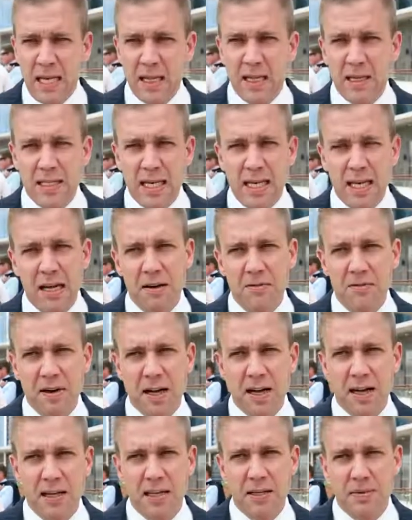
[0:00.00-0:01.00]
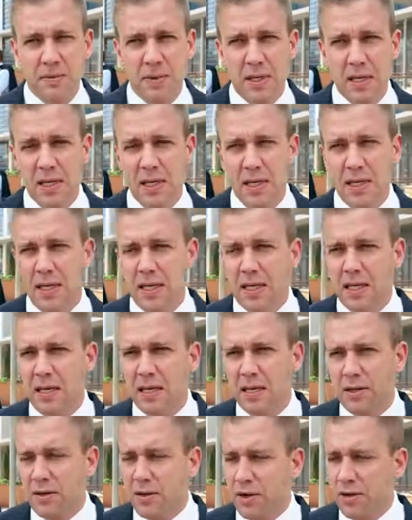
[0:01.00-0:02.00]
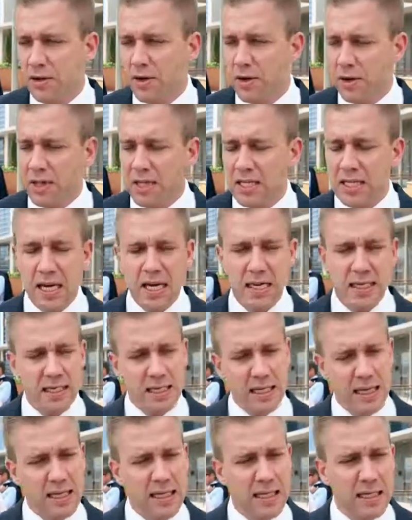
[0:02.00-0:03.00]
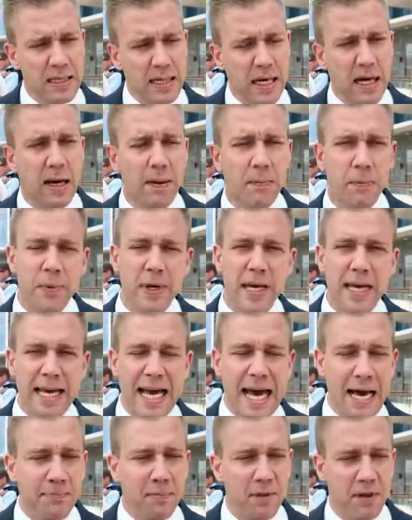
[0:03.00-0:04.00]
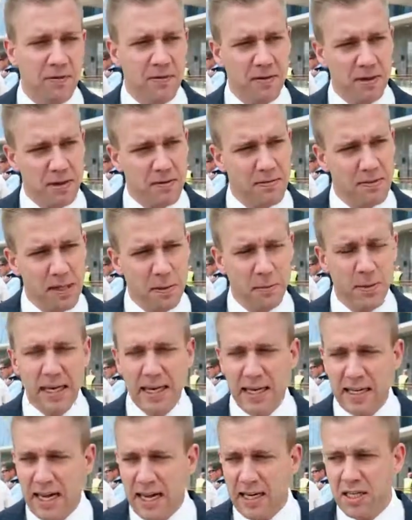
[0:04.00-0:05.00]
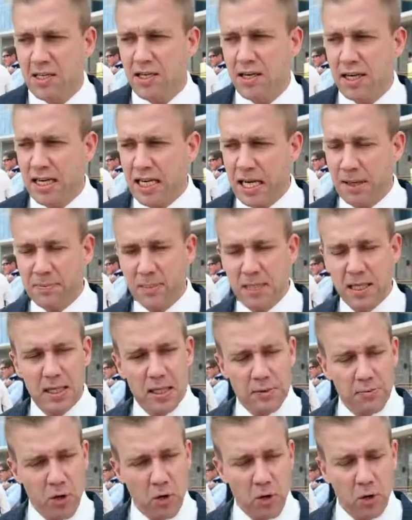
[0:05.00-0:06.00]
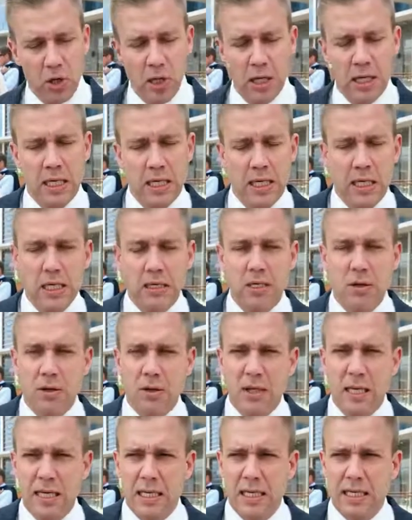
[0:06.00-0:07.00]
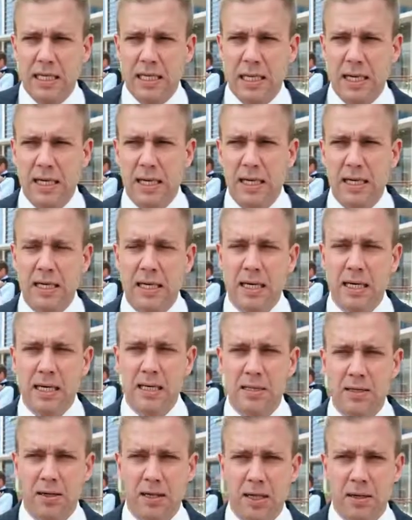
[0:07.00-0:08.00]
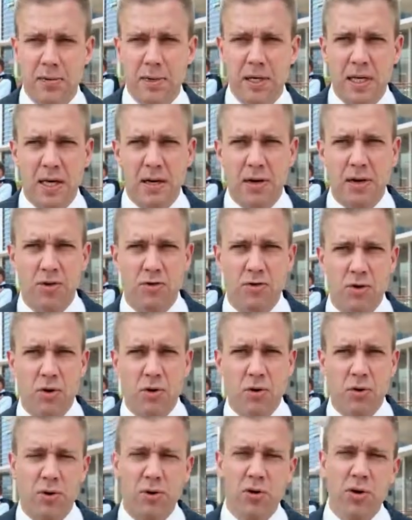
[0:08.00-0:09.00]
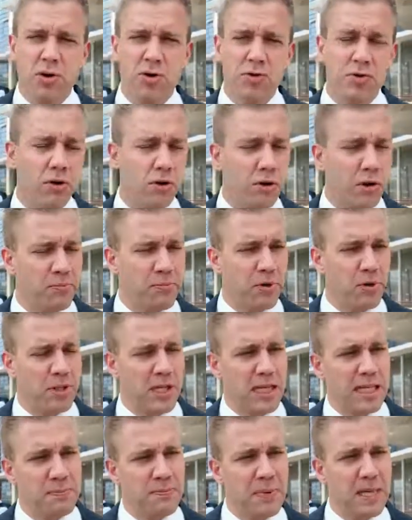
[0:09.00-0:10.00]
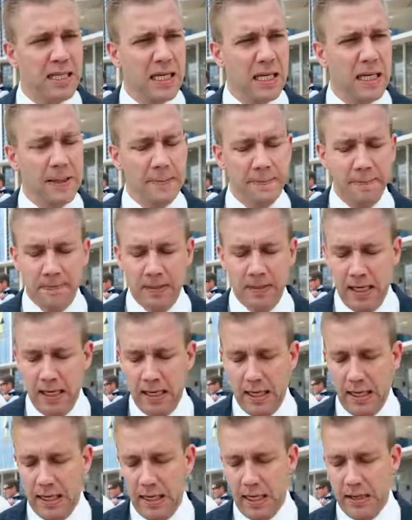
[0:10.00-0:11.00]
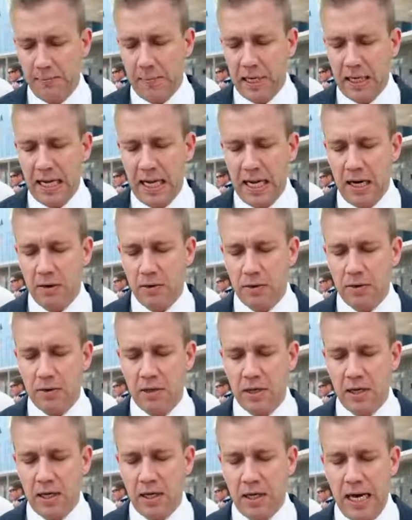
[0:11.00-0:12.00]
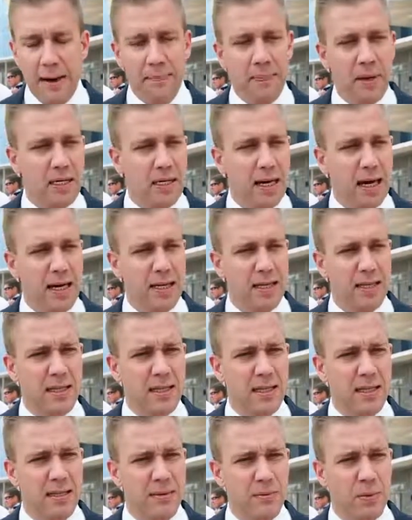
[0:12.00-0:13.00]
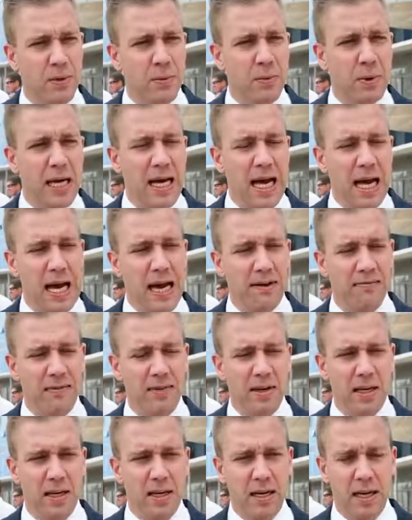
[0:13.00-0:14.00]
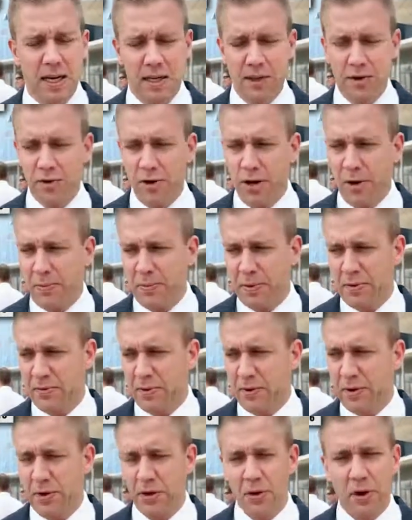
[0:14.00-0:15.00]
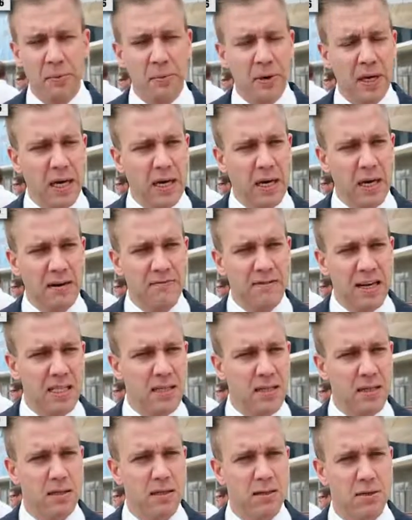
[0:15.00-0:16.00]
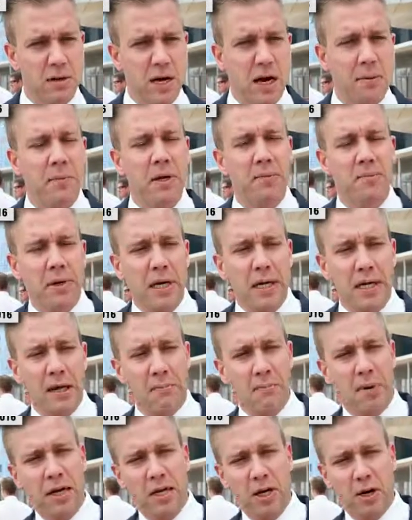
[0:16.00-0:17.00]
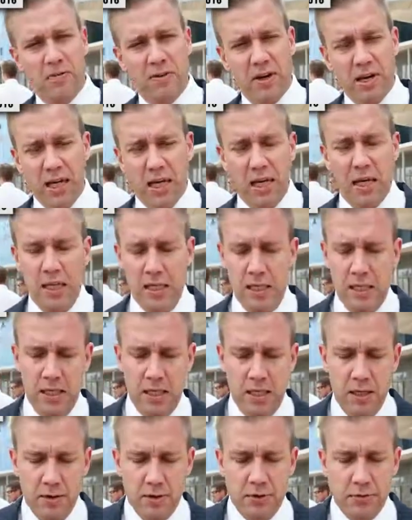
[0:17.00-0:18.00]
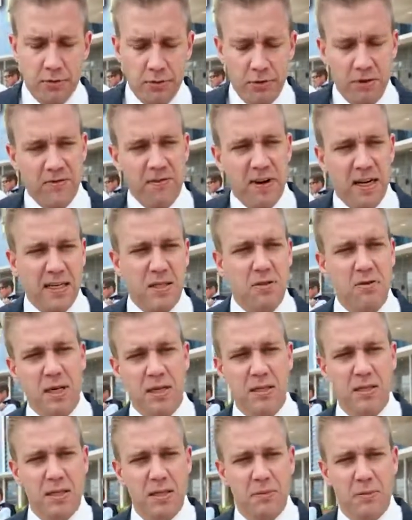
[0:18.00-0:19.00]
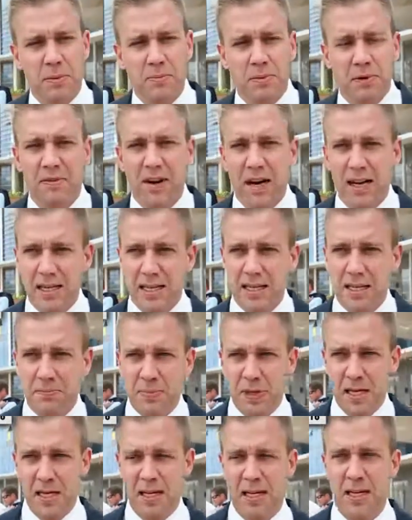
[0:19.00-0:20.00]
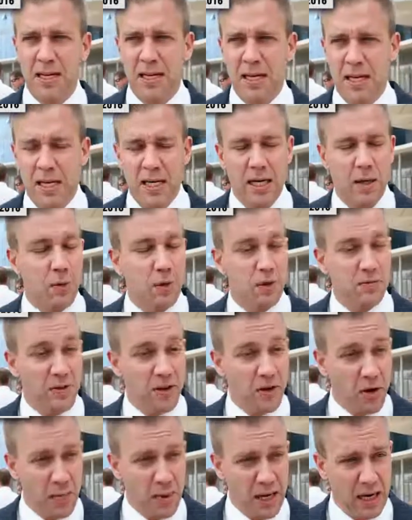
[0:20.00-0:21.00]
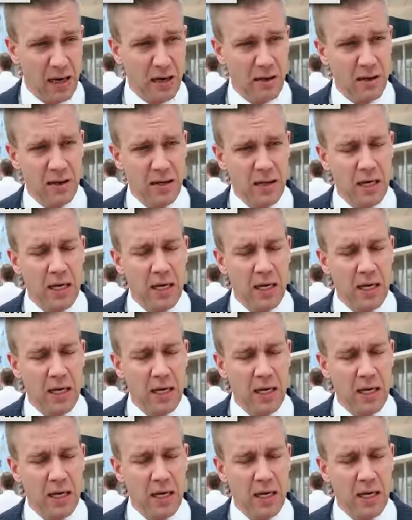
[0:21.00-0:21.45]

The second fund, we don't know the size yet. We capped the first fund. We intentionally kept it small, so that we can control the projects better. But now the appetite what we have in Europe for the European investors to come and bring their money over here through the fund structures we provide, it was phenomenal.